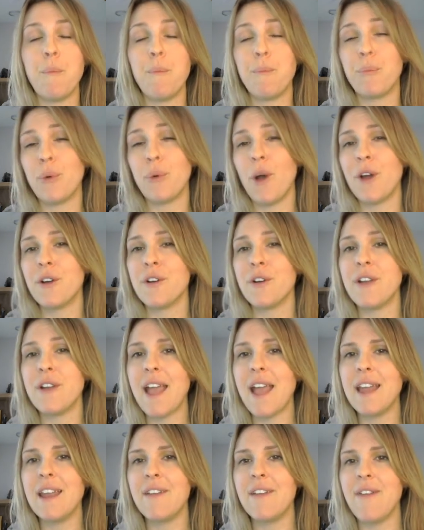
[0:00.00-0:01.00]
broader
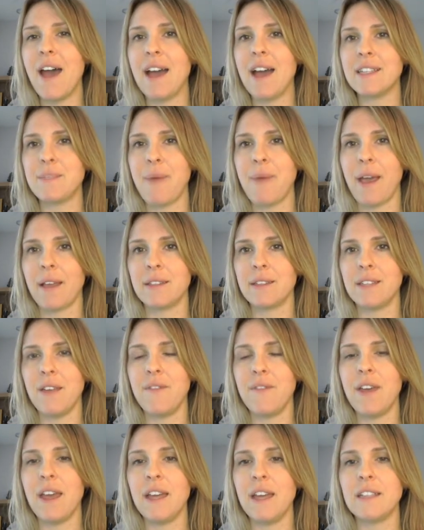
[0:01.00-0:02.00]
negative aspects
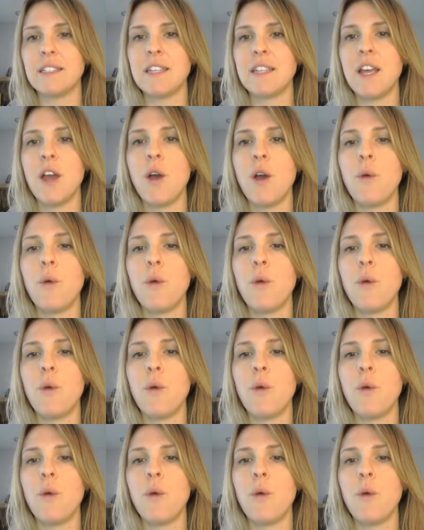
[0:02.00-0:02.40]
of it,